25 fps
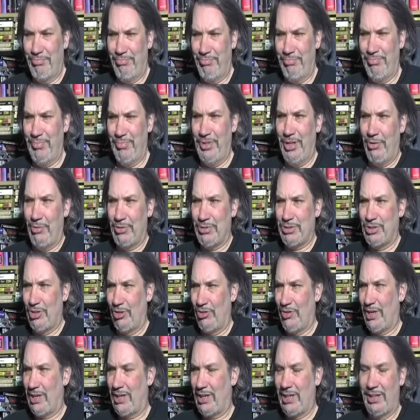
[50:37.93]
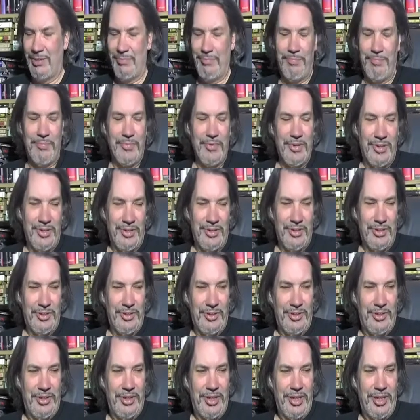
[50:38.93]
you know, it's not that kind of.
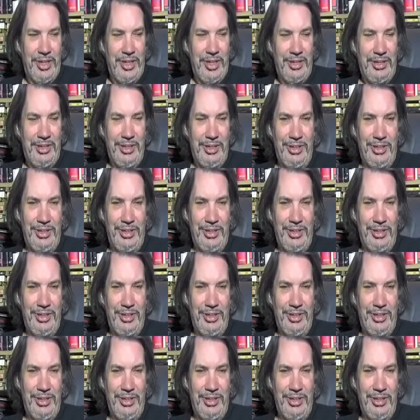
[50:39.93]
It